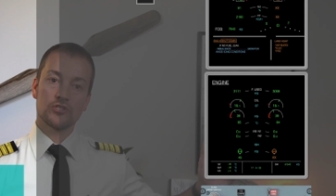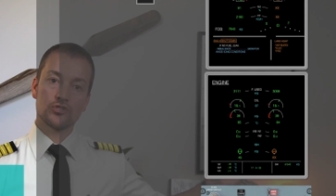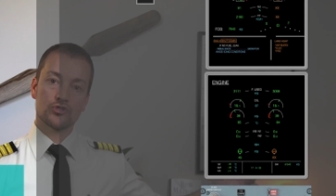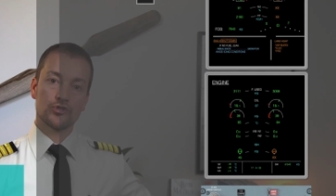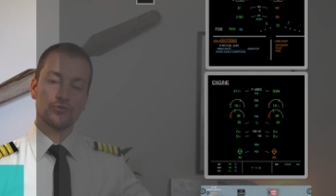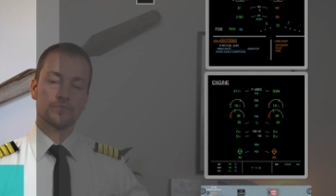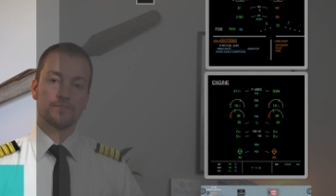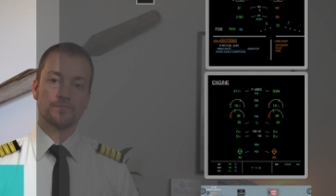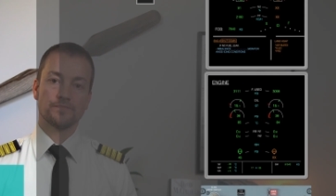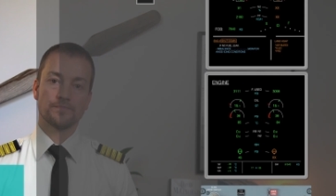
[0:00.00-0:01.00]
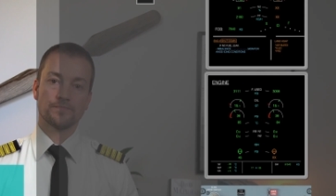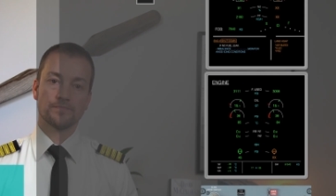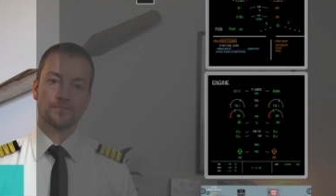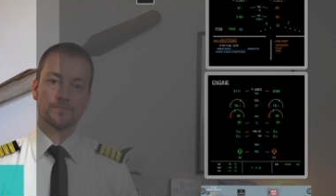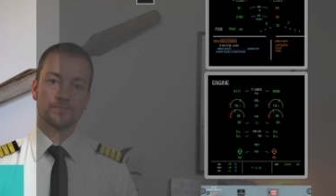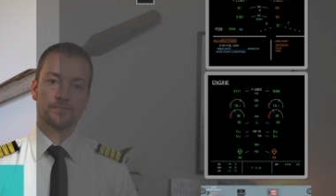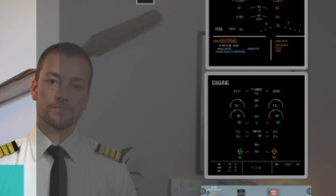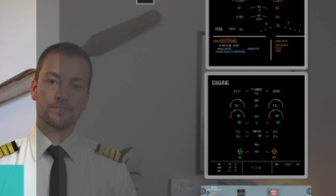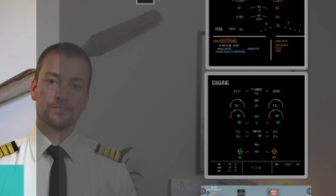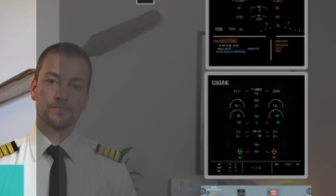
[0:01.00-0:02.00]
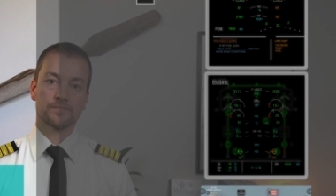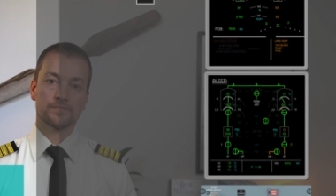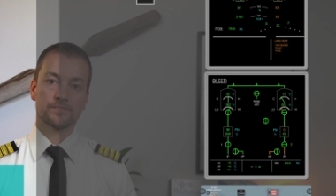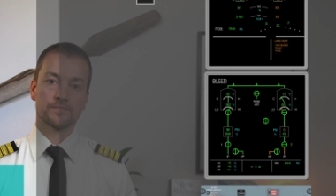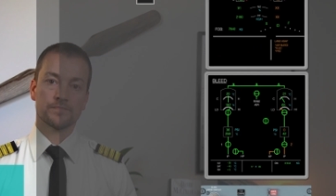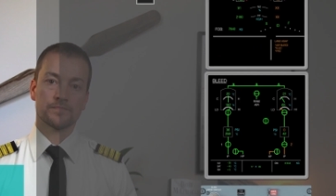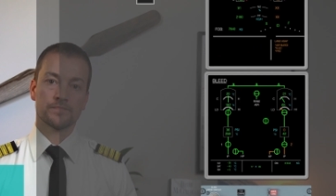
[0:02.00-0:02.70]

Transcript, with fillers: engine two. Clear engine two.